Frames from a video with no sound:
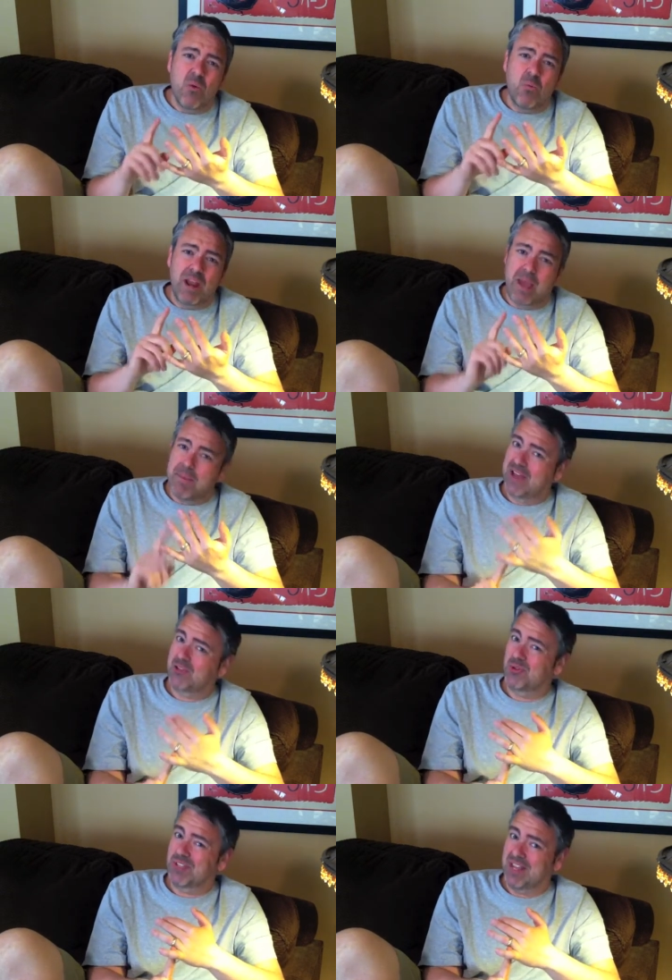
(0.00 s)
when I'm
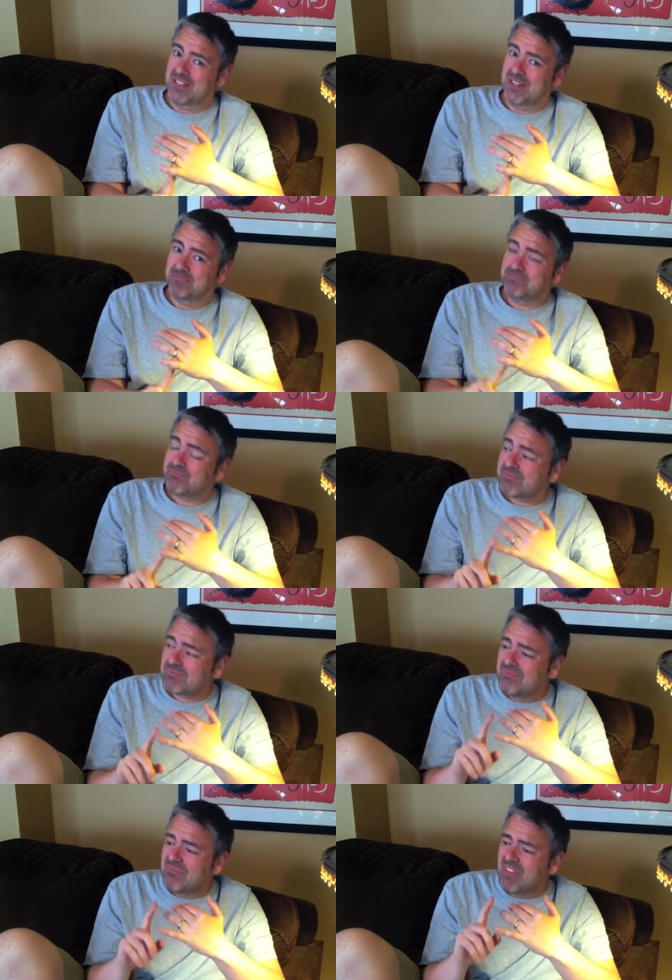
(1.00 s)
exercising.
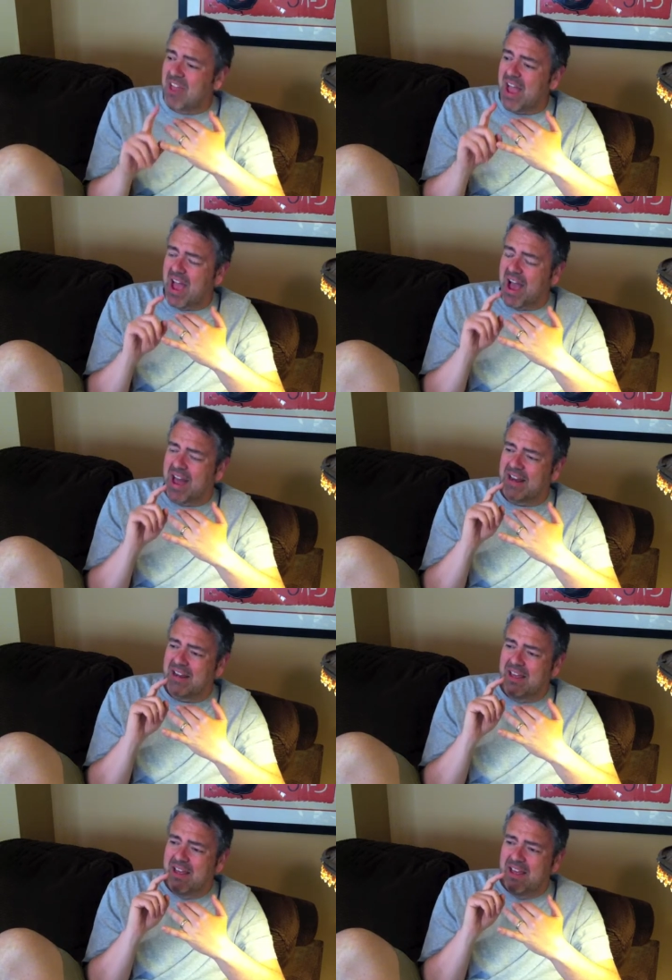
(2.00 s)
And
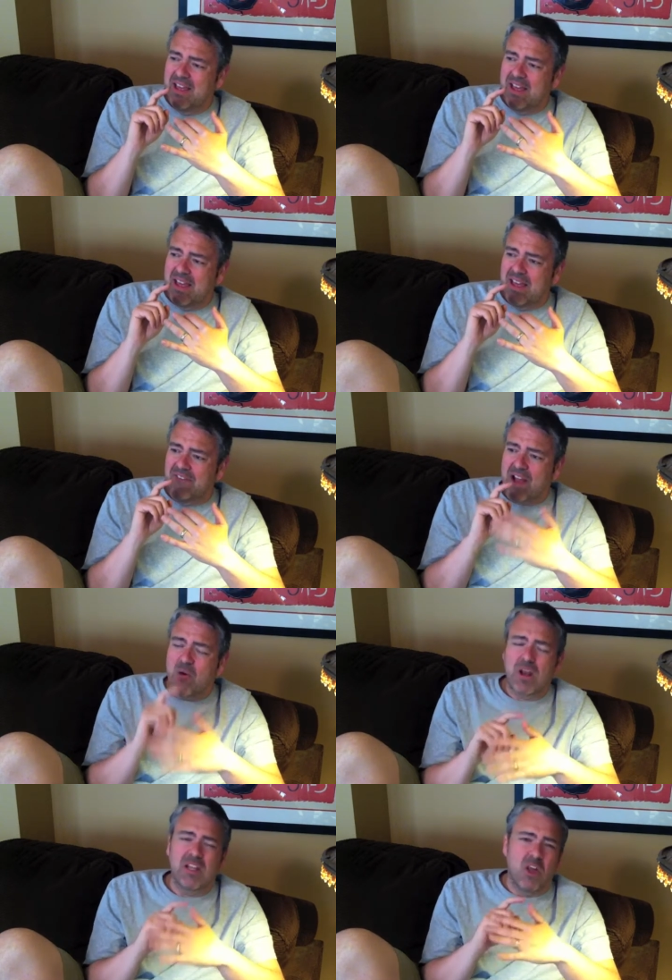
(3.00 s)
if I
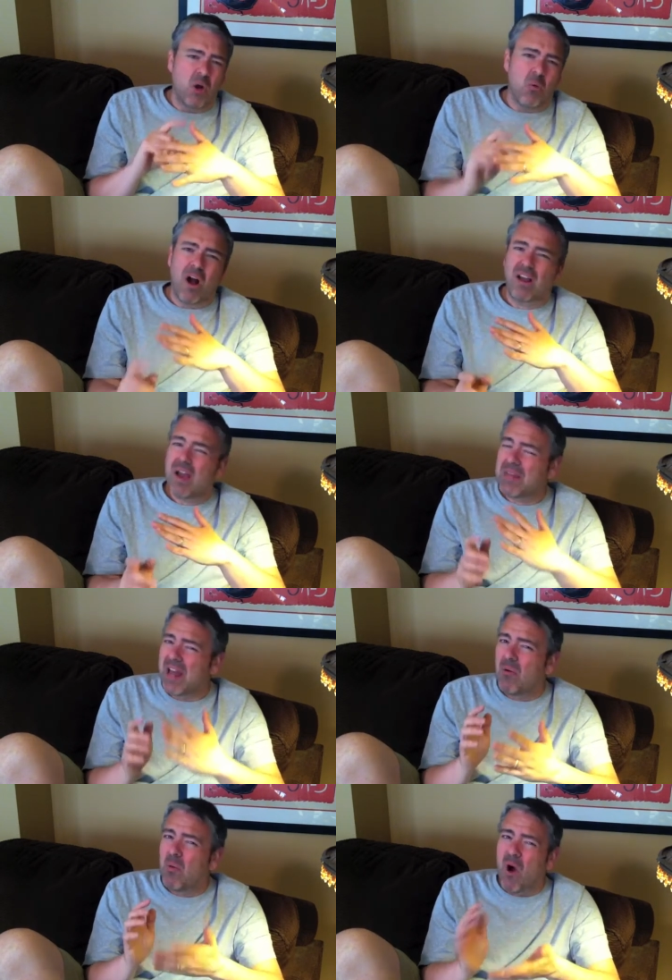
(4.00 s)
go on a long walk, I mean,
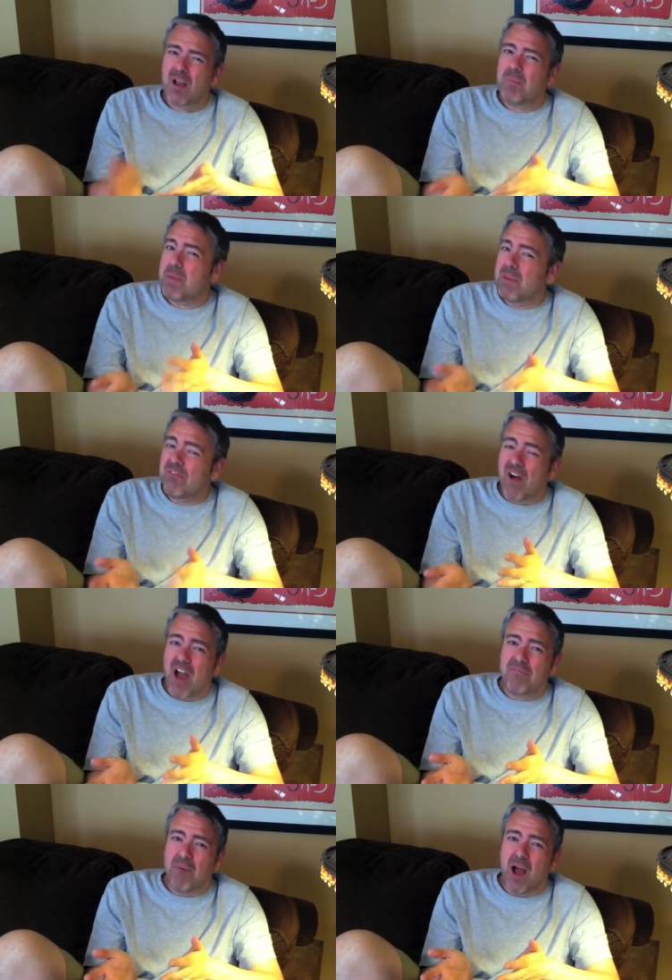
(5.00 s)
I'll walk maybe
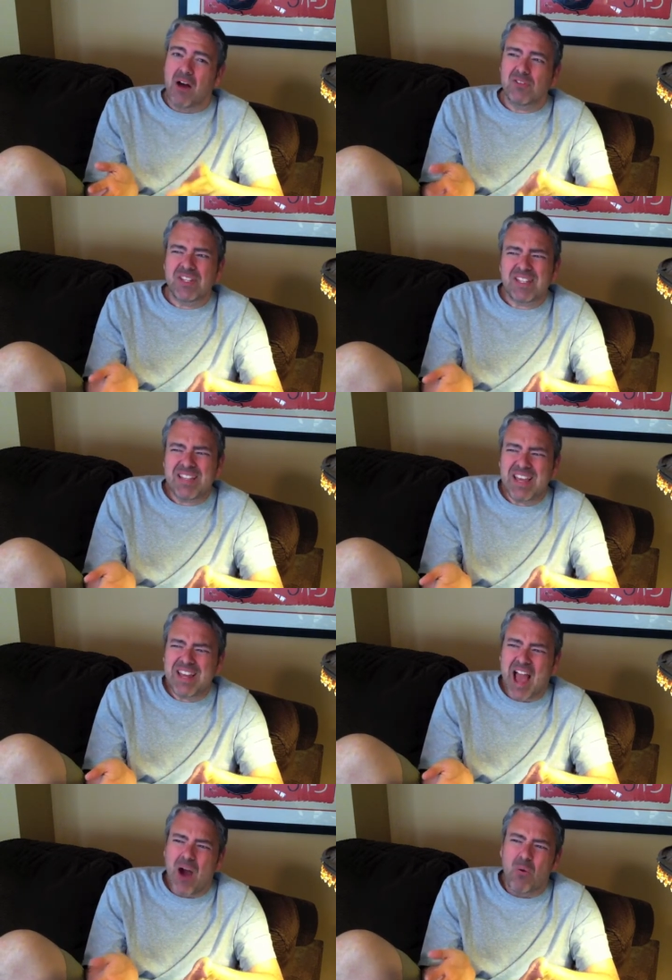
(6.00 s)
five miles. It could take
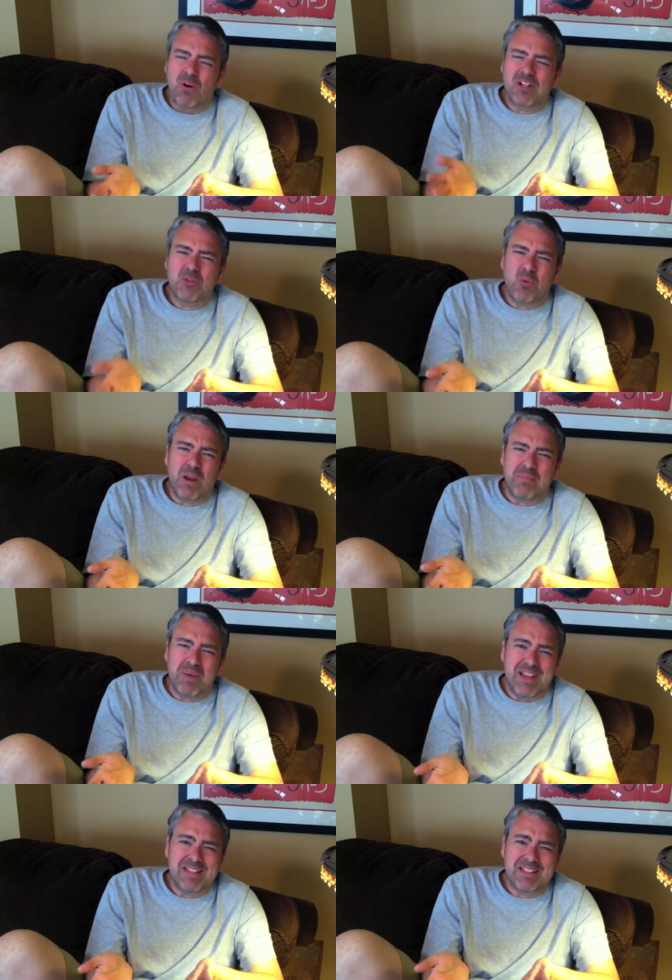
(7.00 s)
an hour and 20
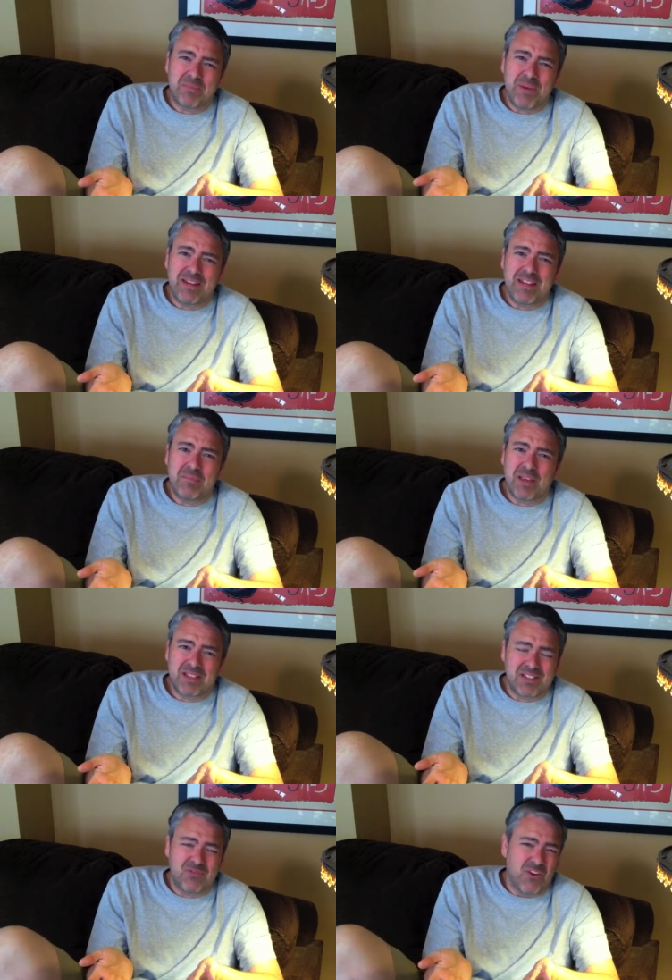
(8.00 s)
minutes, depending,
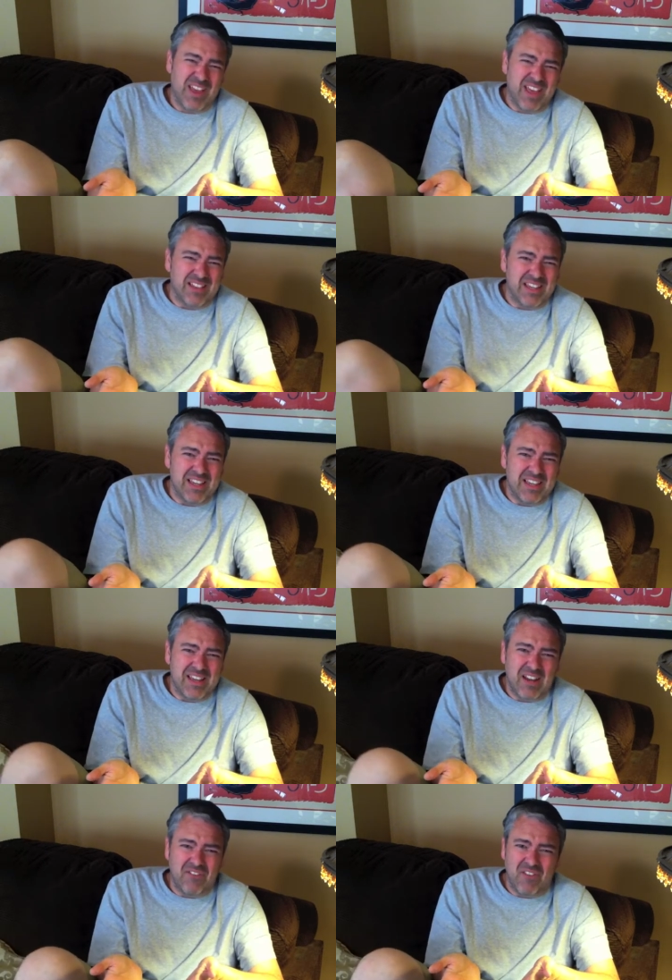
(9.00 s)
because it's very hilly
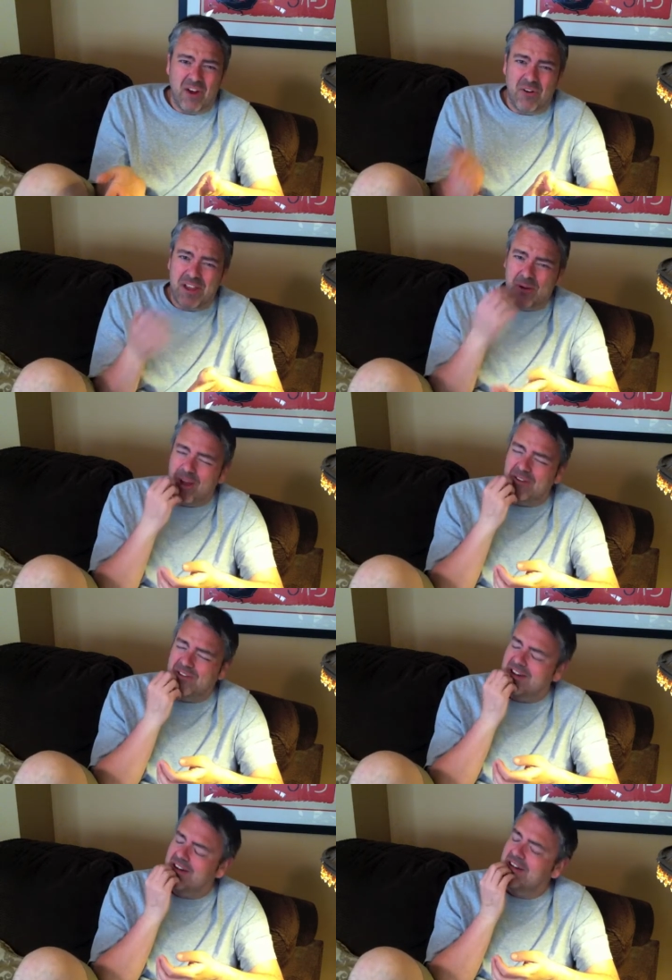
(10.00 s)
kind of area around
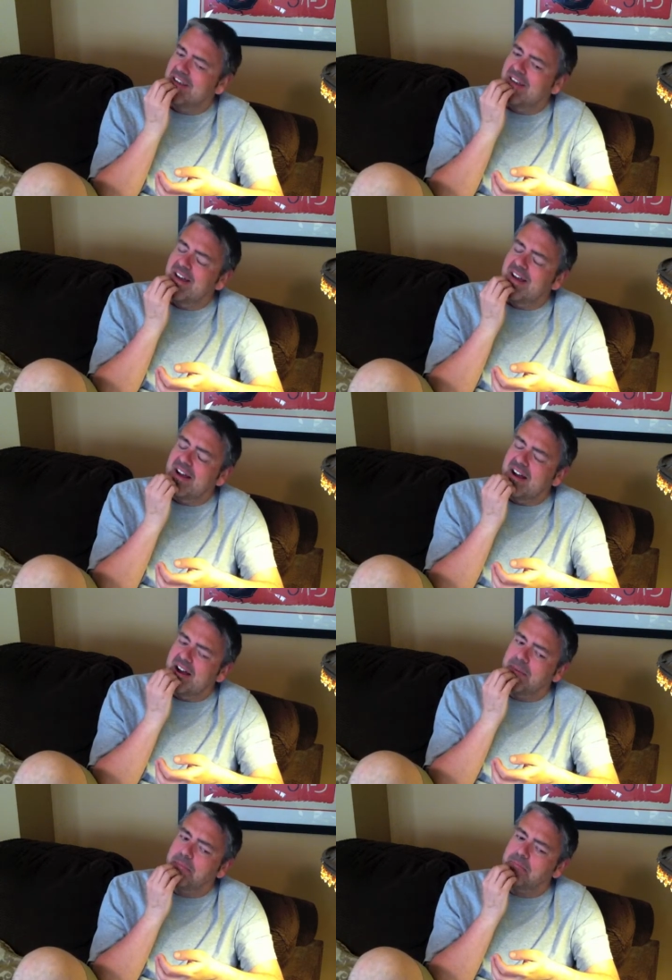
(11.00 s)
here.
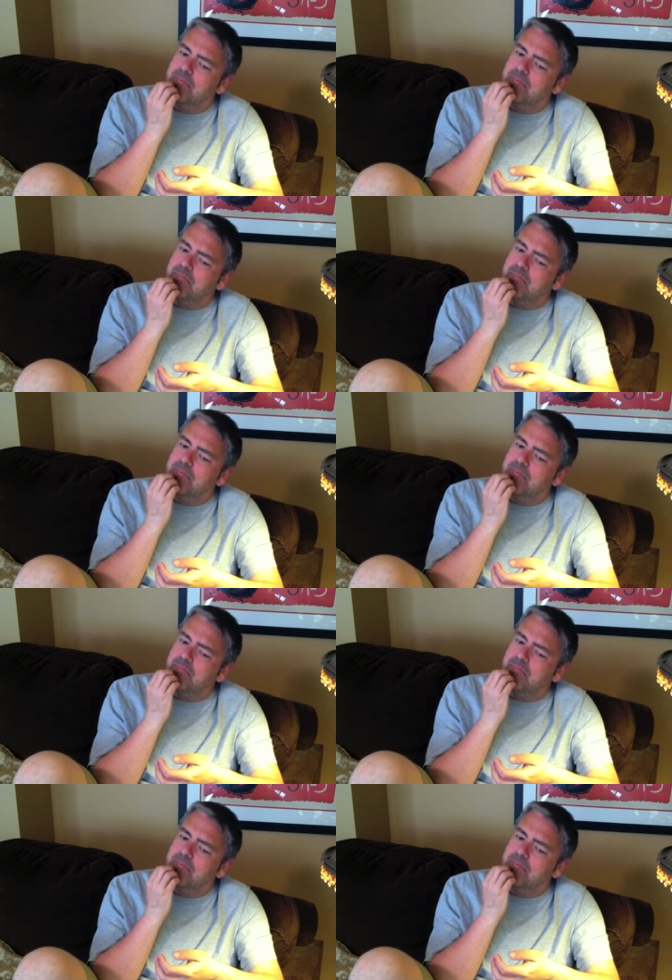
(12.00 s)
Um,